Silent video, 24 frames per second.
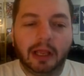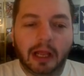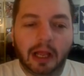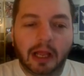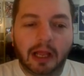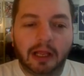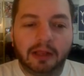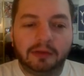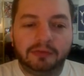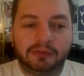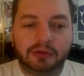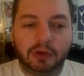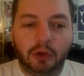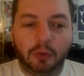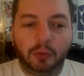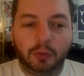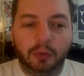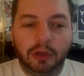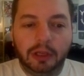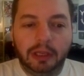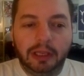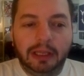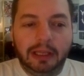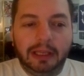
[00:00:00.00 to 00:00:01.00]
Uh,
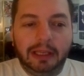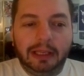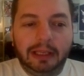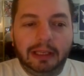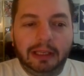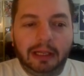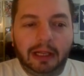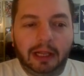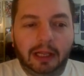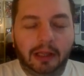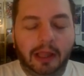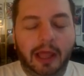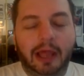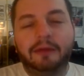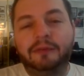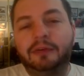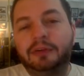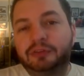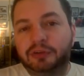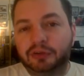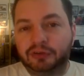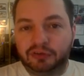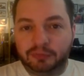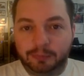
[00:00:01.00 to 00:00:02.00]
so a lot of
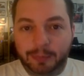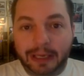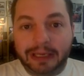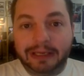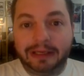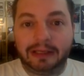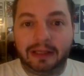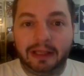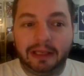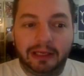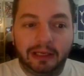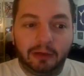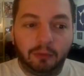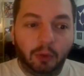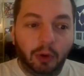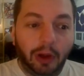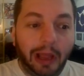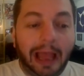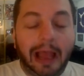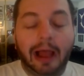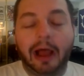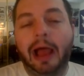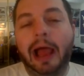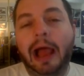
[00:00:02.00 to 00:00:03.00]
us are speculating well how,